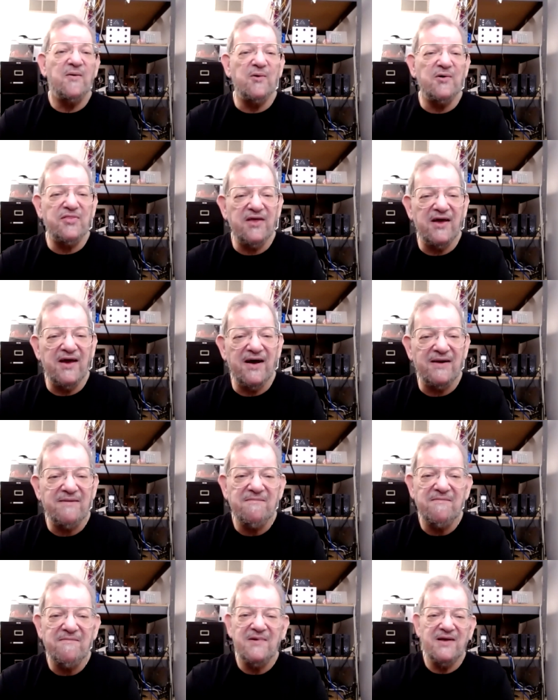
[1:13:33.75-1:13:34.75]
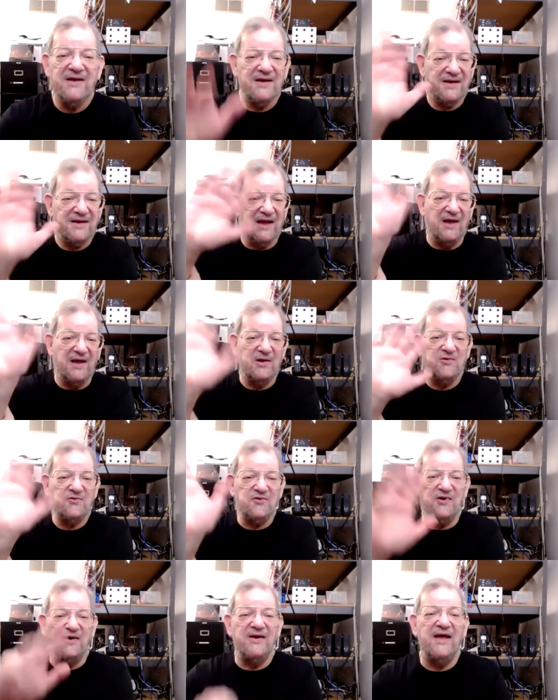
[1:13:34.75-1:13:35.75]
With that, gang
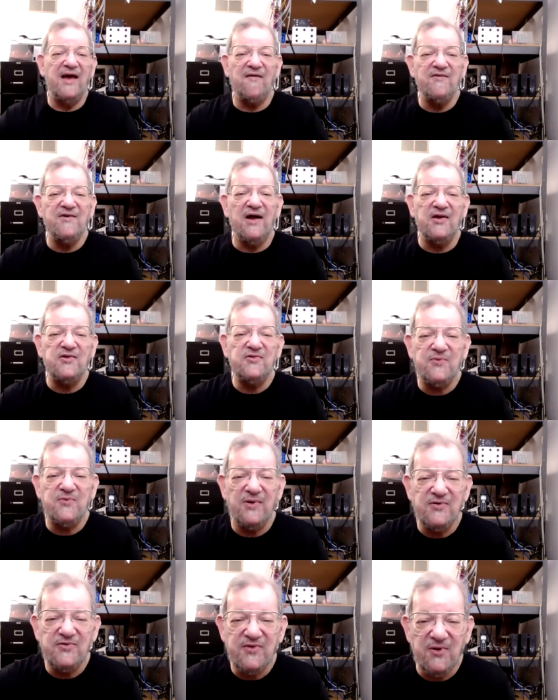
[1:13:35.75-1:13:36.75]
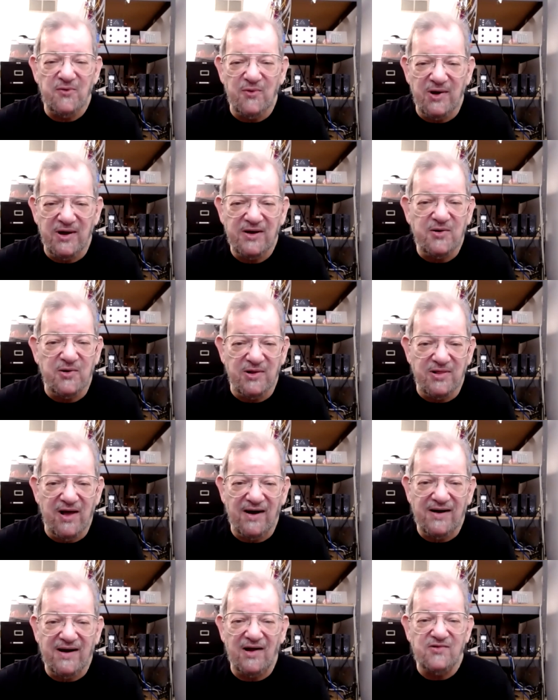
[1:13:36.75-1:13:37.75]
is done. Have a nice rest of the week. Good
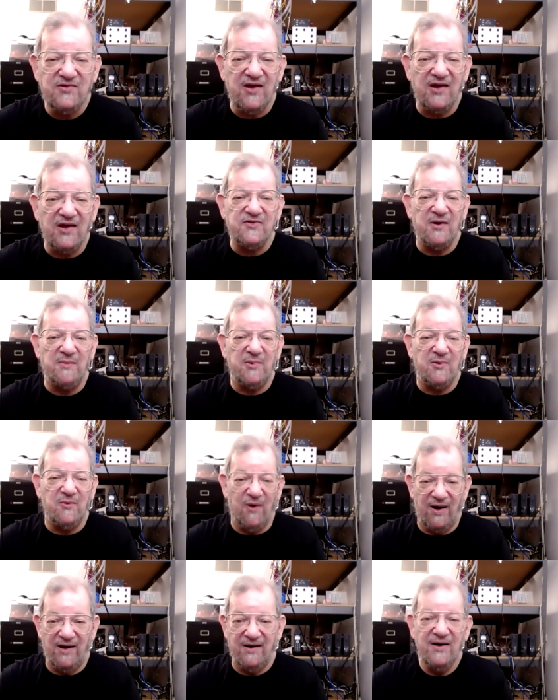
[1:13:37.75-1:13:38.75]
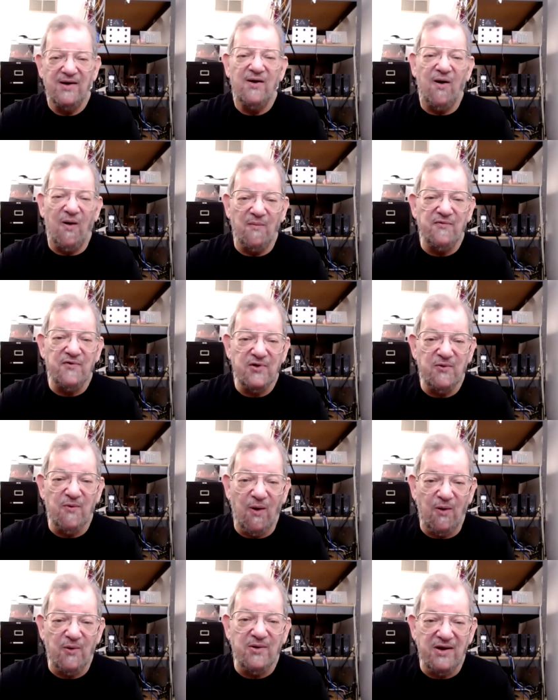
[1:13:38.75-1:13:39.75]
luck on test number one. Hopefully, you
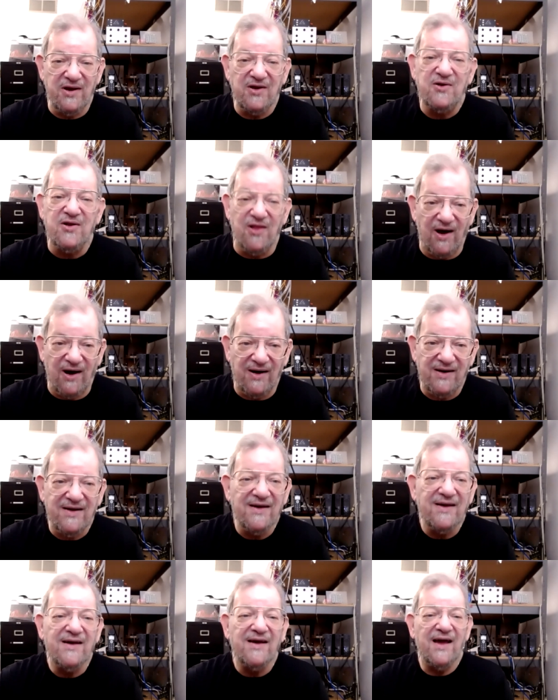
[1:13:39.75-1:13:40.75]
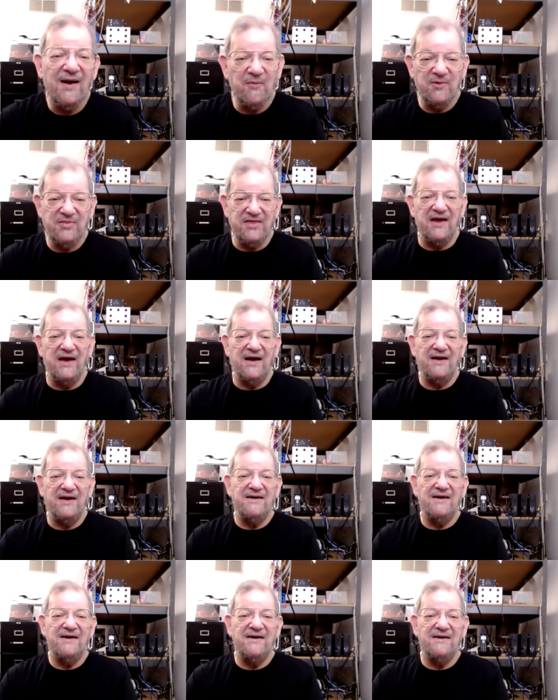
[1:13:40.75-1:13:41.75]
won't need luck. And with that,
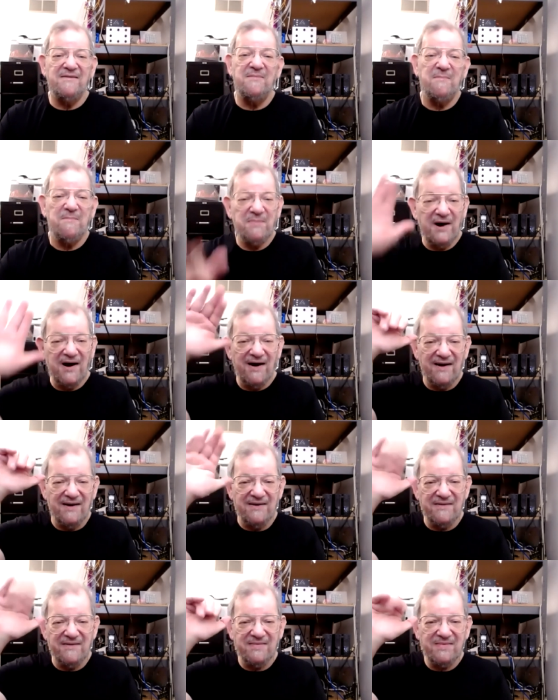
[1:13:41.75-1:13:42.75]
bye.